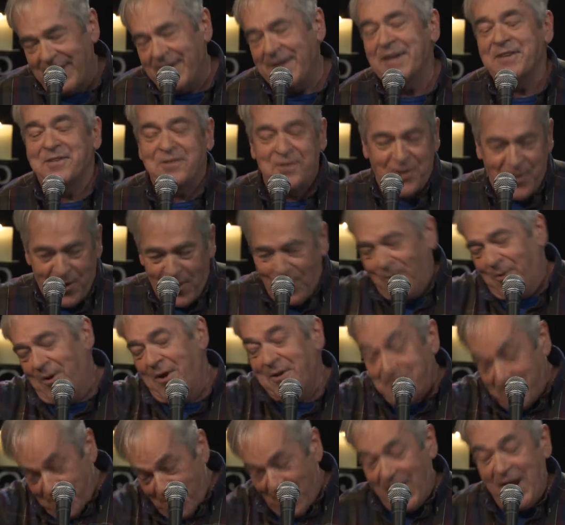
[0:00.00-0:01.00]
let's go.
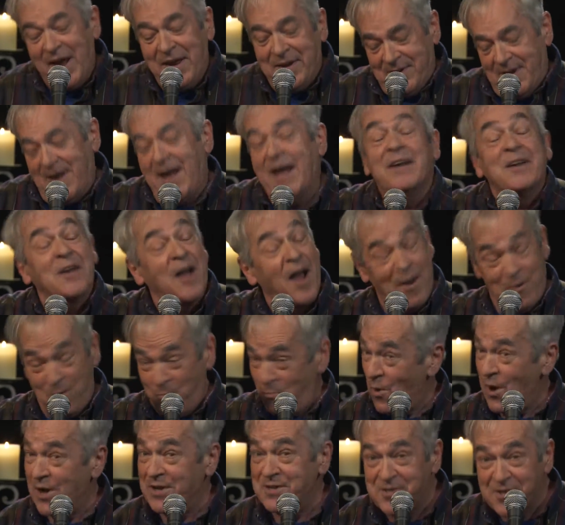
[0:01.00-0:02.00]
So I, I uh,
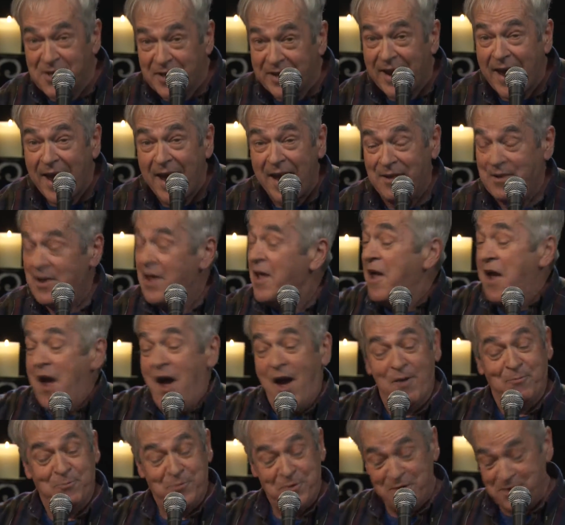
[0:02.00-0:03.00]
once again,
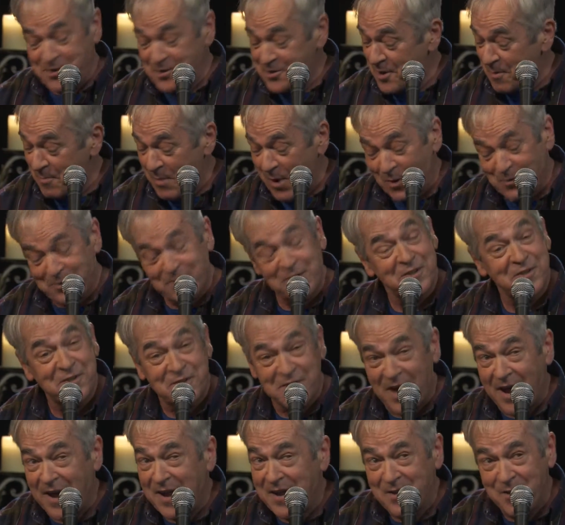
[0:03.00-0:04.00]
I'm just about to
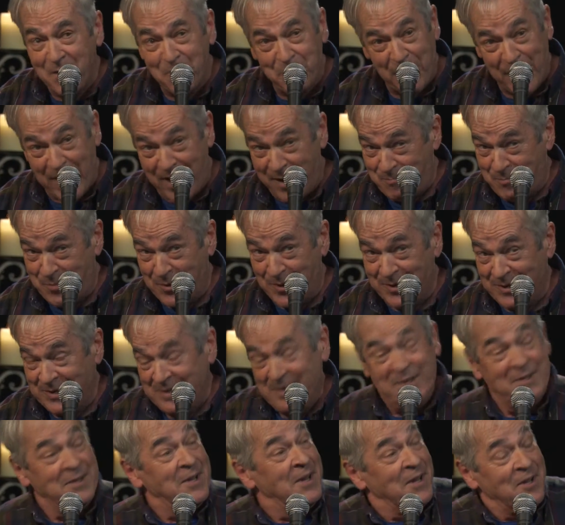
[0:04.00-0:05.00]
sign the paper,
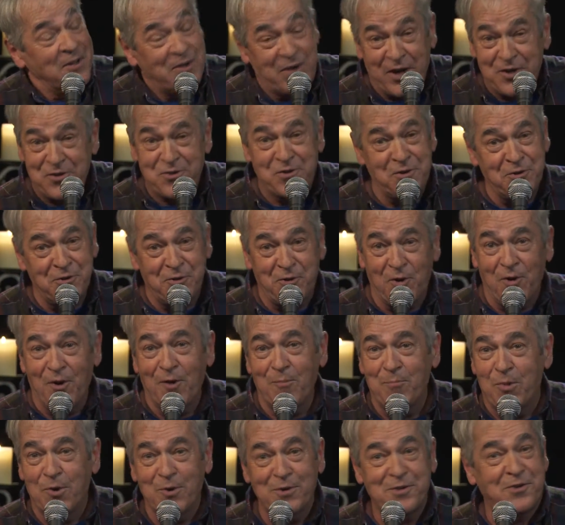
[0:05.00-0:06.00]
Kitchen door
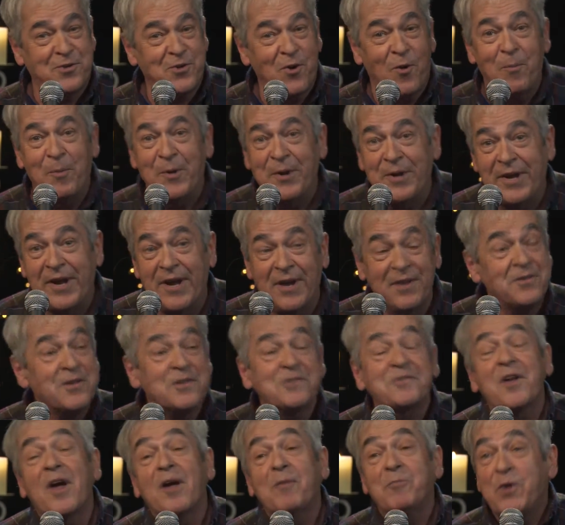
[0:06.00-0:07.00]
bursts open again.
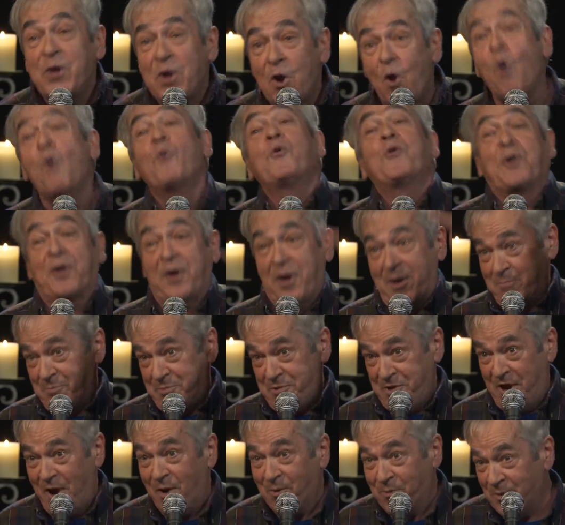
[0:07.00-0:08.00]
This time the owner
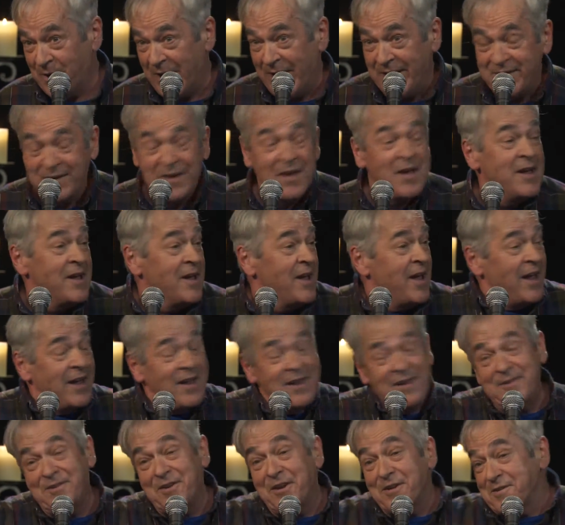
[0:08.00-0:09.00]
comes out, right?
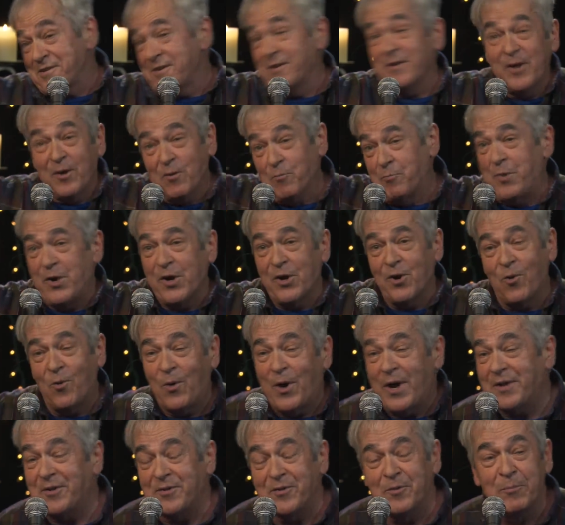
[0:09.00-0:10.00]
He does a little
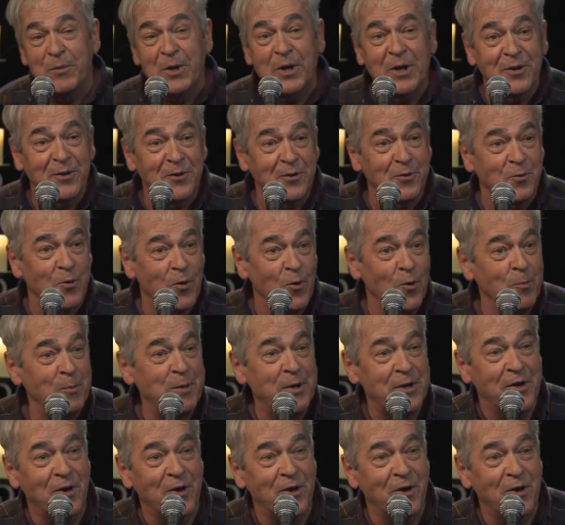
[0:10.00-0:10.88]
pirouette in the middle of the room and he